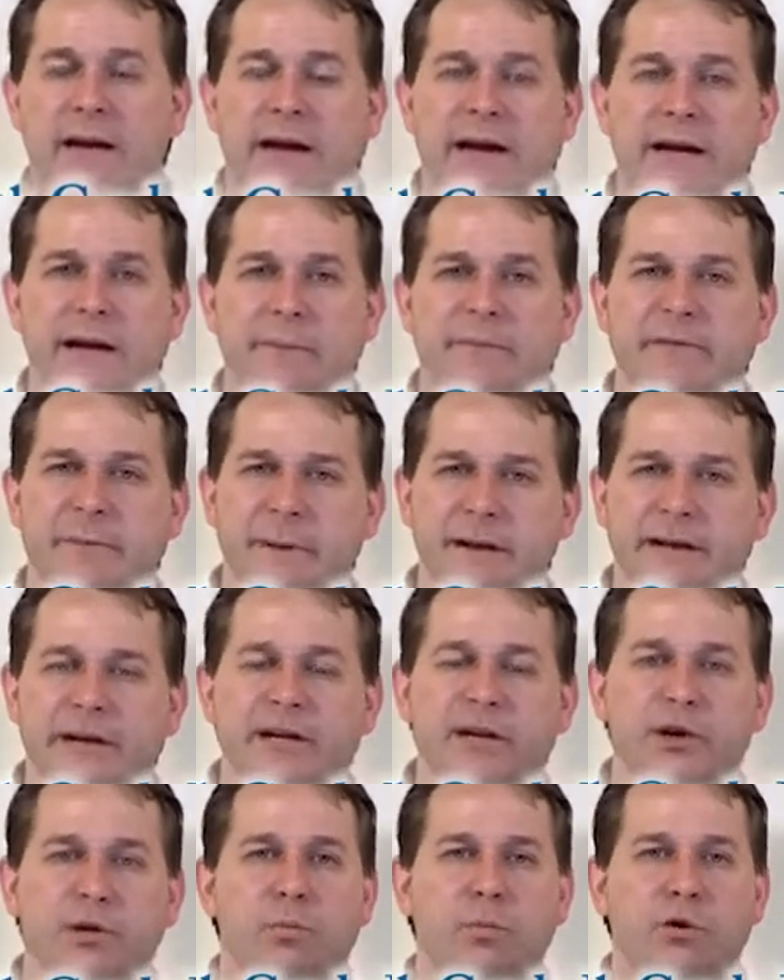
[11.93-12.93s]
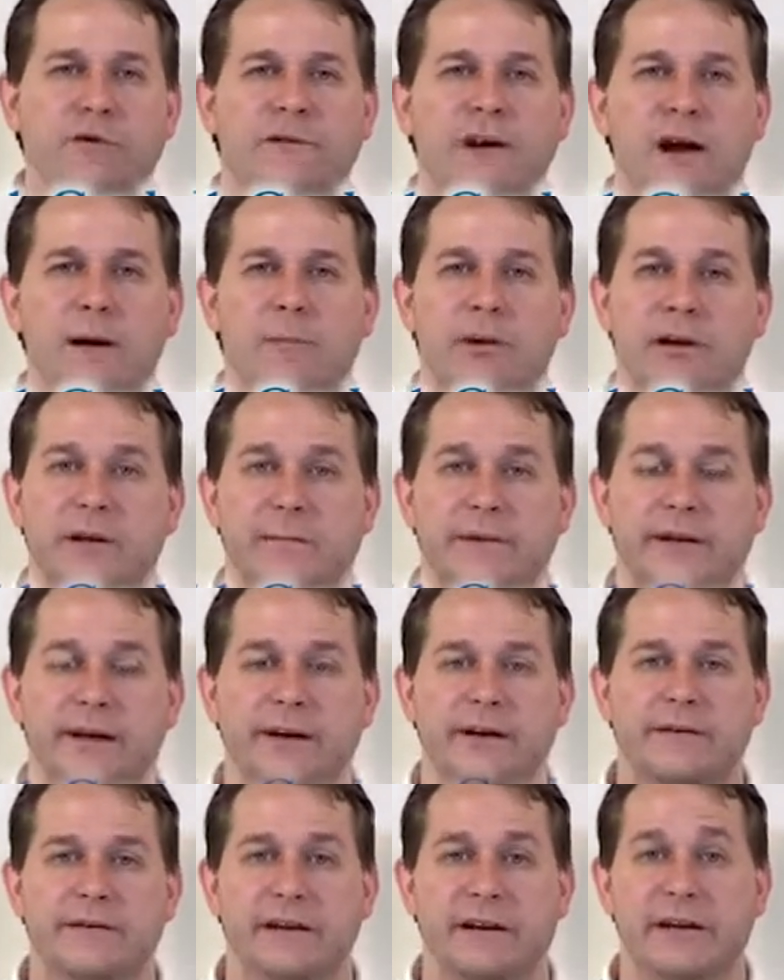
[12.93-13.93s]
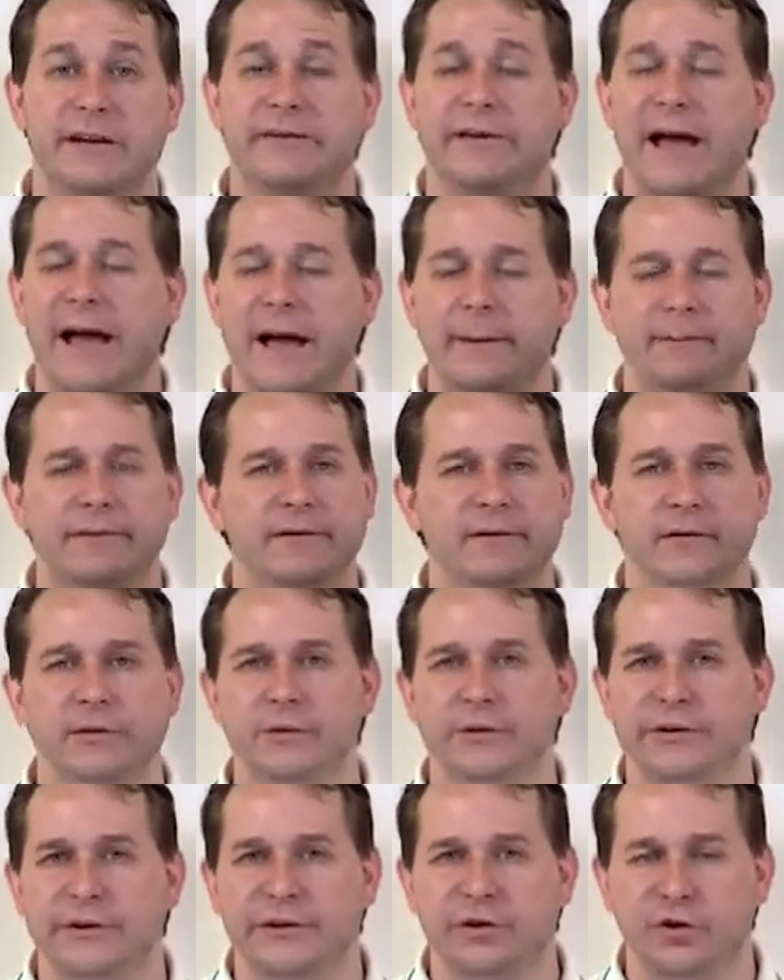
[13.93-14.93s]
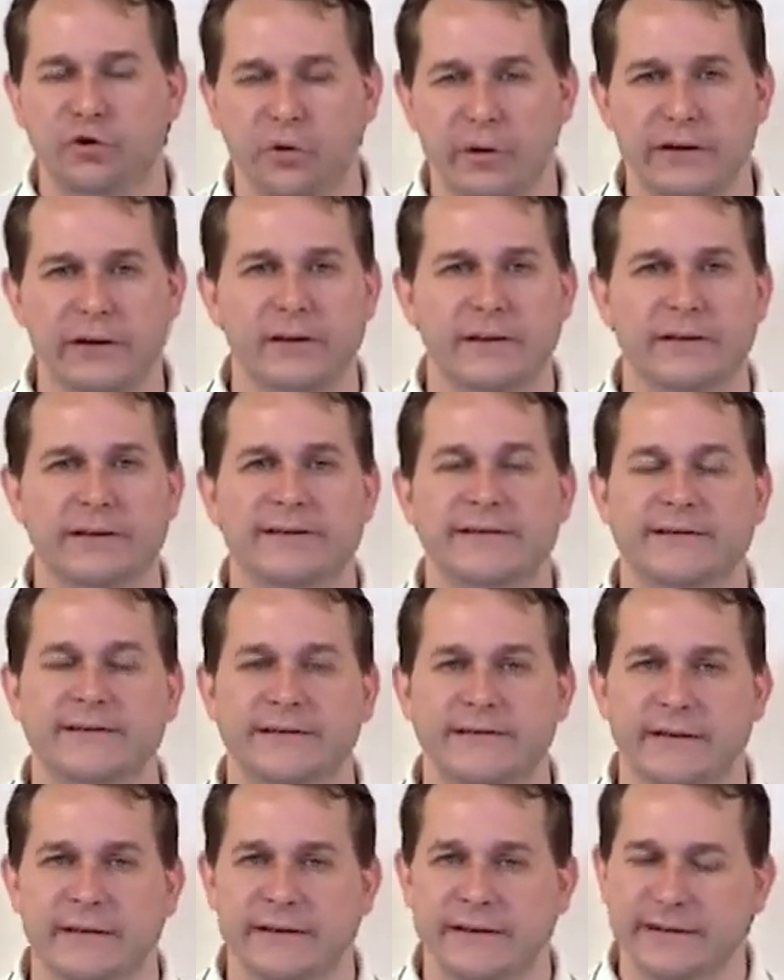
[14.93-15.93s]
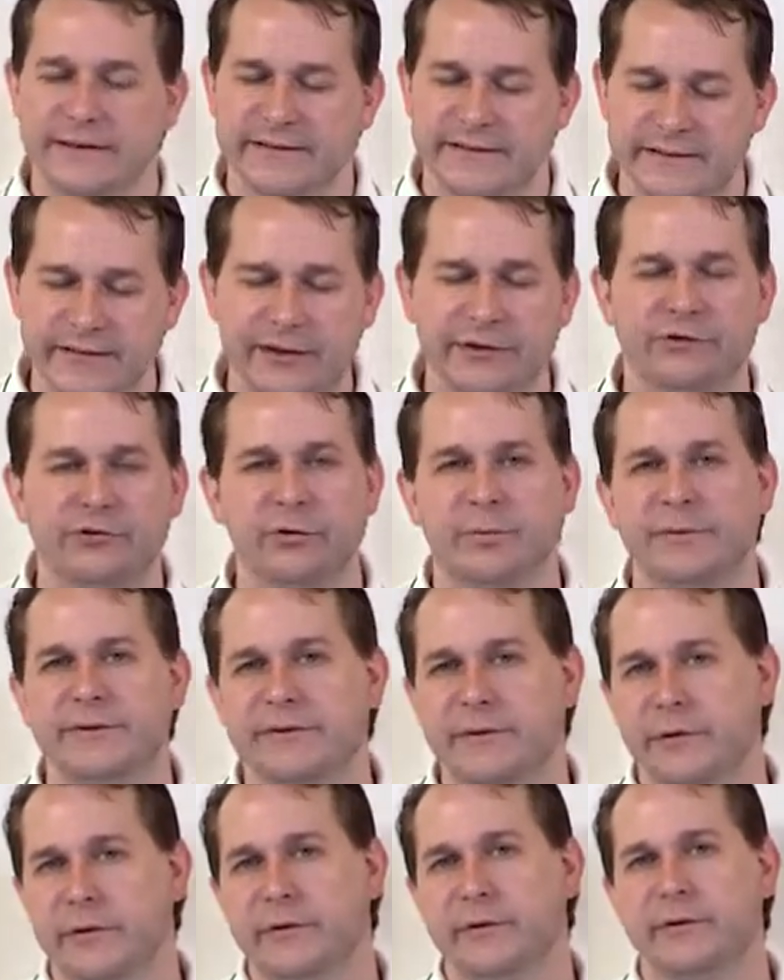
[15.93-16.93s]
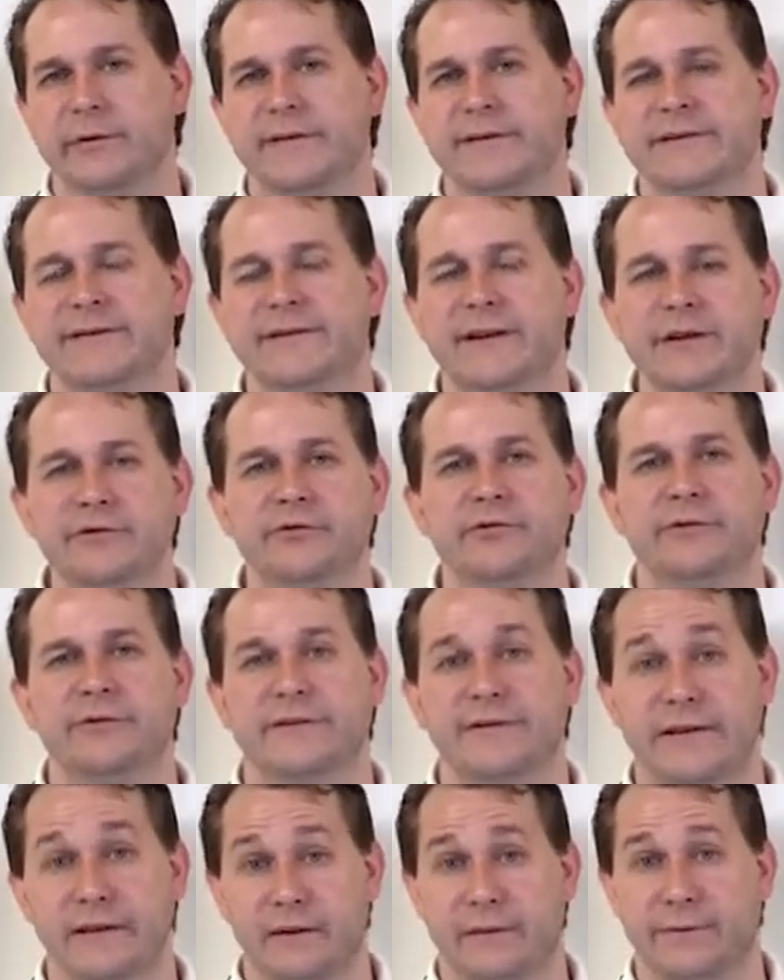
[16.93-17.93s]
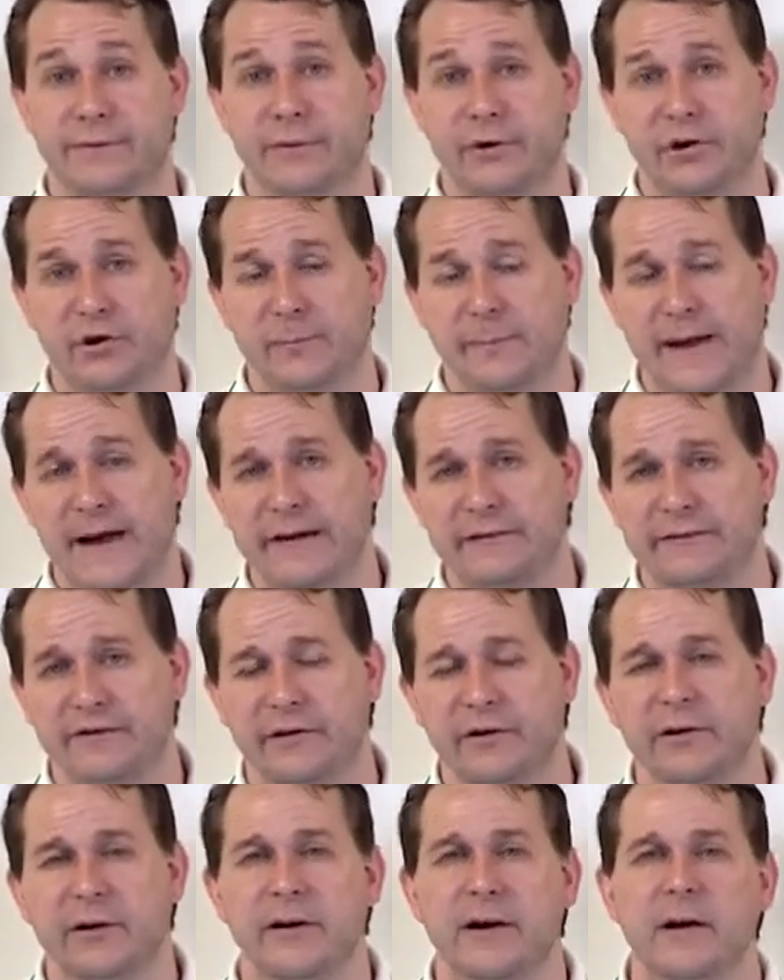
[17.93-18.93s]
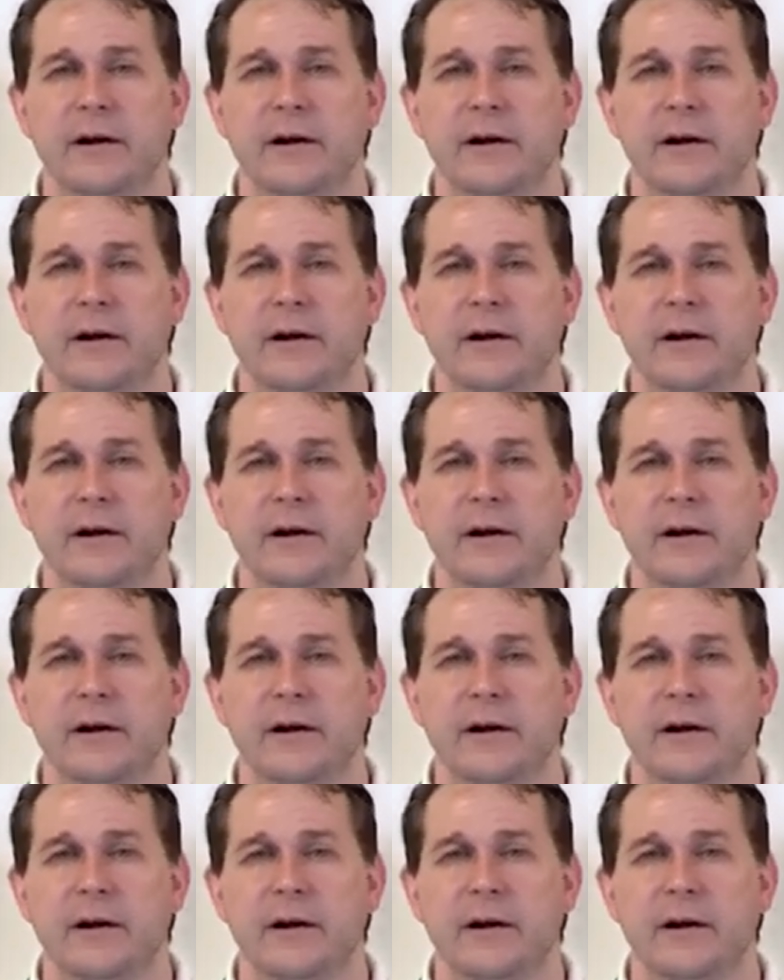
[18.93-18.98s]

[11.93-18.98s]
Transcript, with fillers: And I'm spending a little more time on it because it is absolutely critically uh, essential material, essential skill for you to master.